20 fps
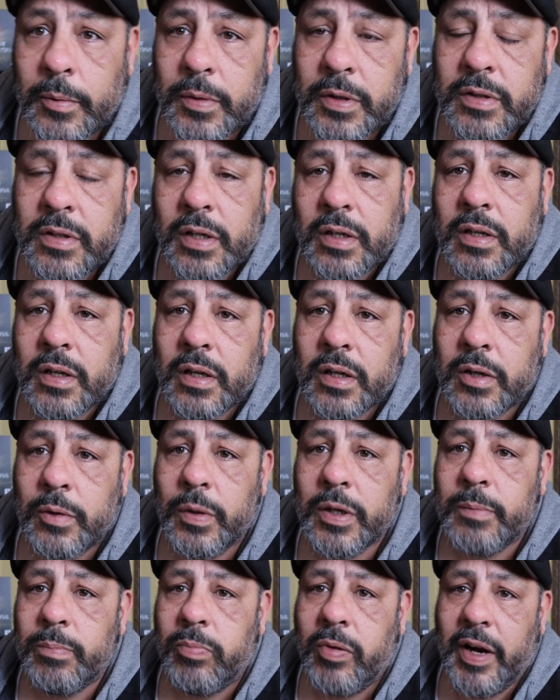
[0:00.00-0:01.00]
We took a
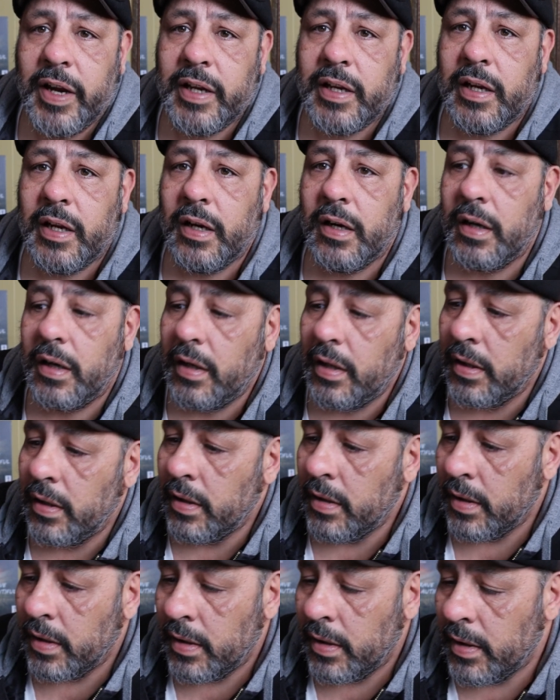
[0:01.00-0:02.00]
quick break here,
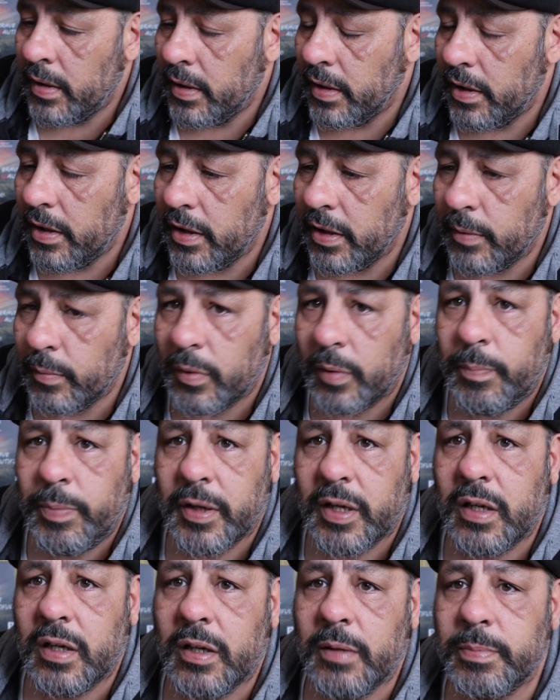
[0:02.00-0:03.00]
and we're
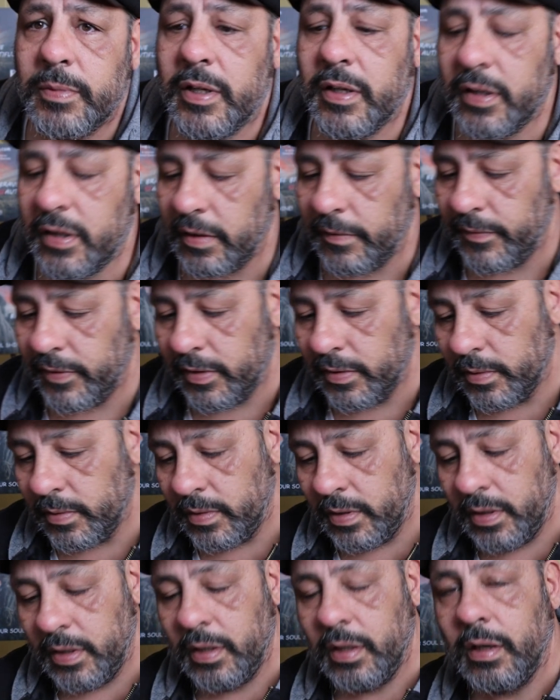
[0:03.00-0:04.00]
picking up the
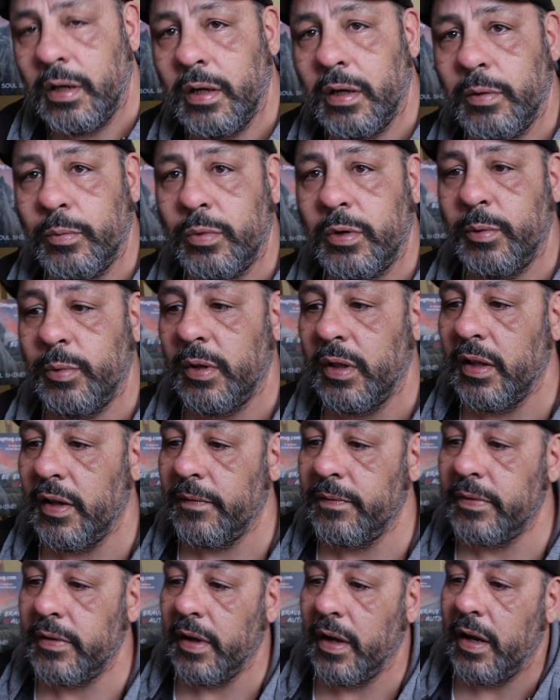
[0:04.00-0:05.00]
interview where we
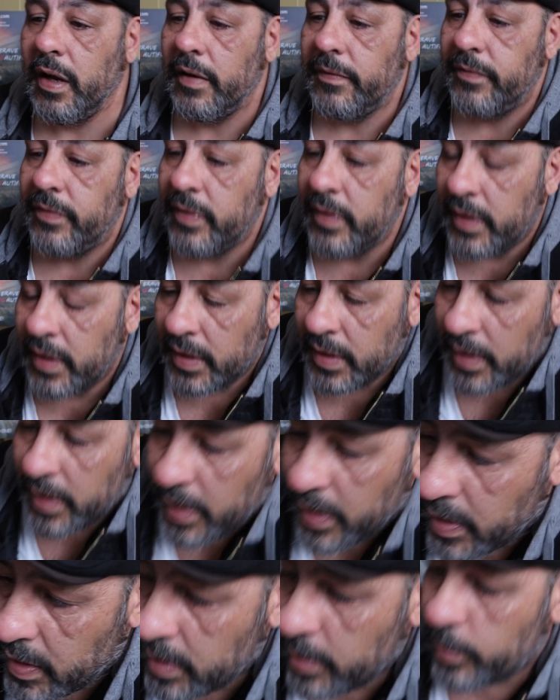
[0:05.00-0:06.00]
left off.
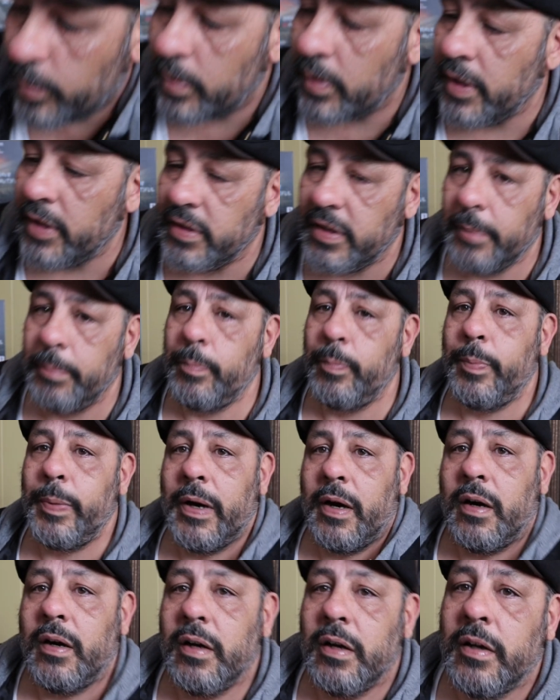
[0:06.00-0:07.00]
We're at the
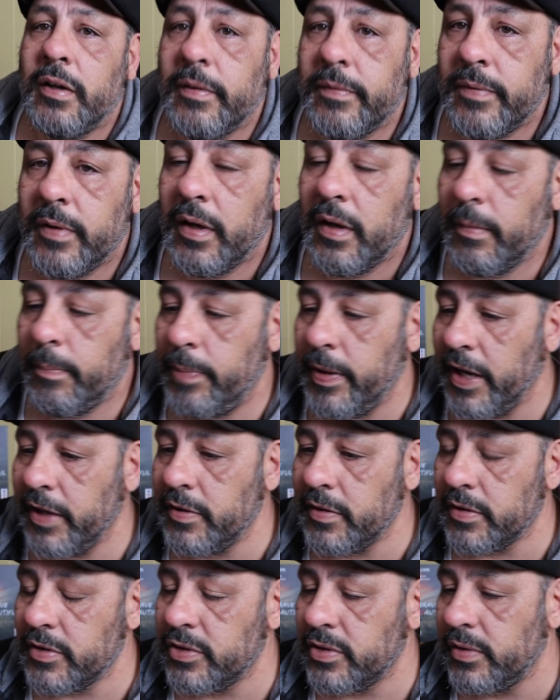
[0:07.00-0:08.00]
part of
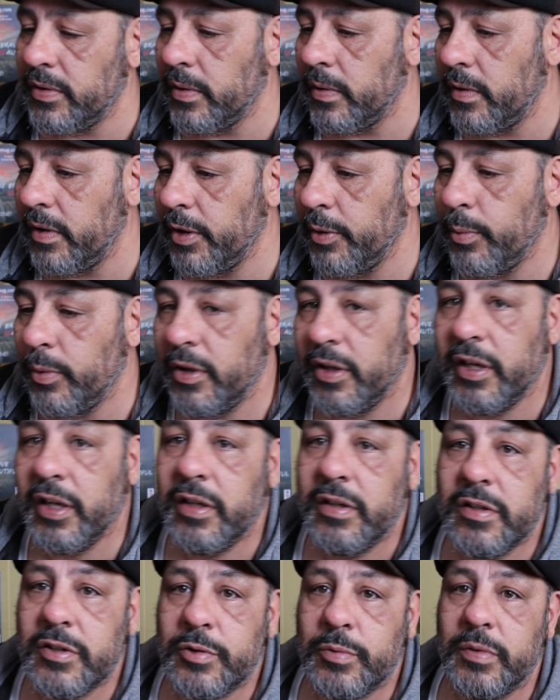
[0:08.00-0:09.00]
Patrick's story where he
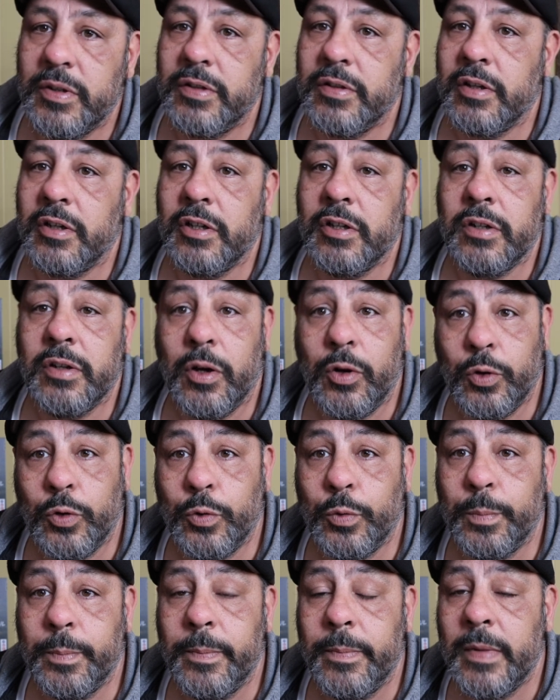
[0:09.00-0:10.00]
just returned
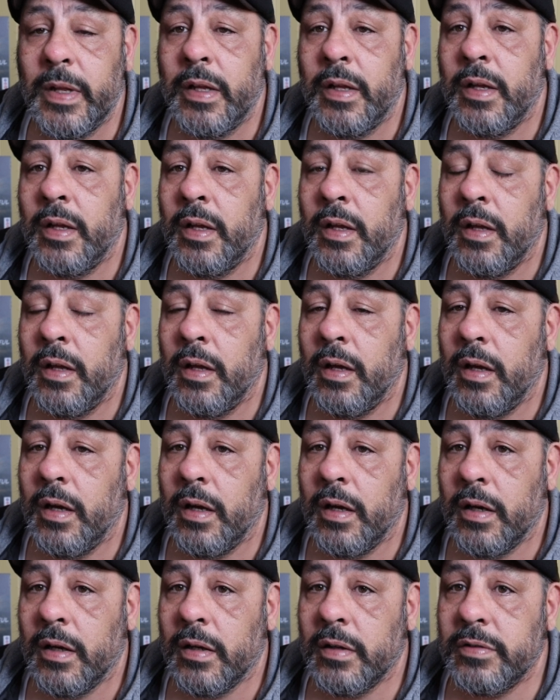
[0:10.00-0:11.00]
home
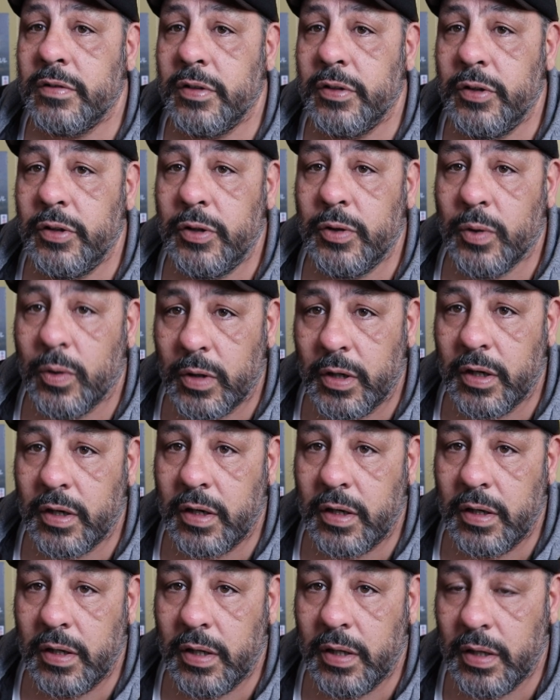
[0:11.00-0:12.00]
to New
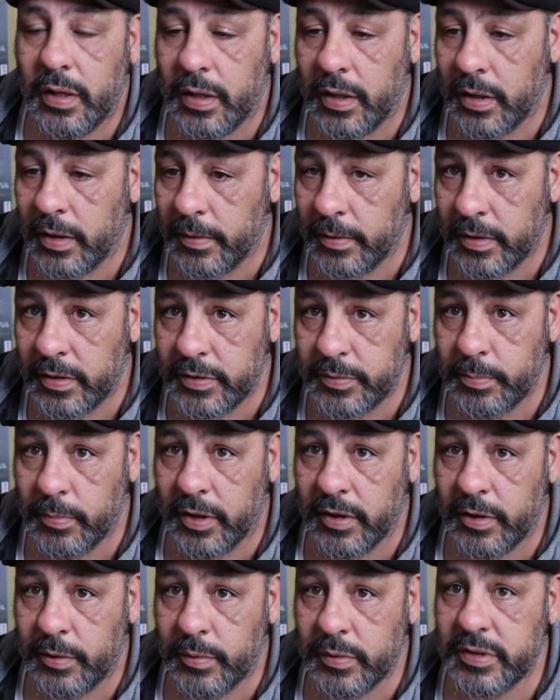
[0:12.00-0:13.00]
York. His
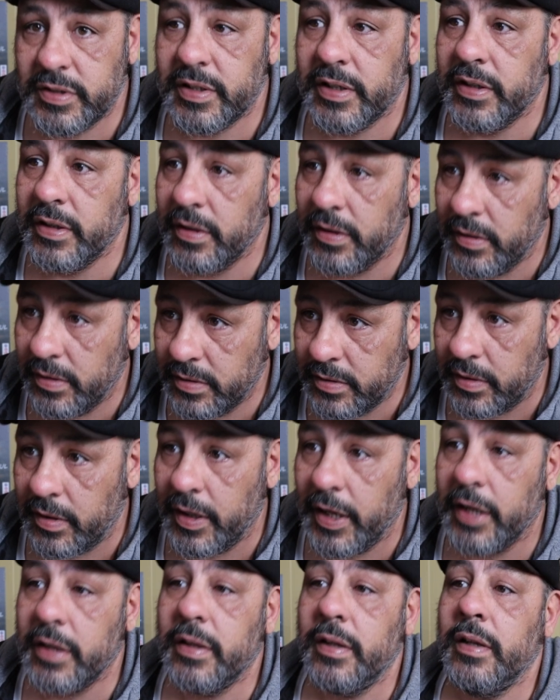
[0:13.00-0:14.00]
mother was ill,
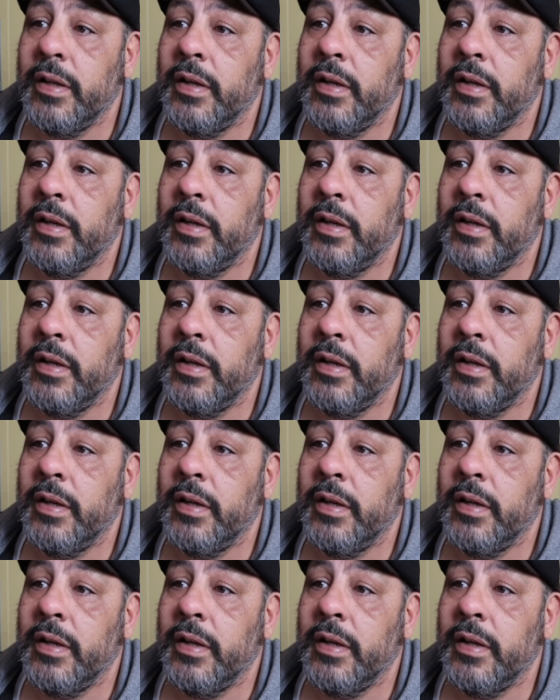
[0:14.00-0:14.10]
correct?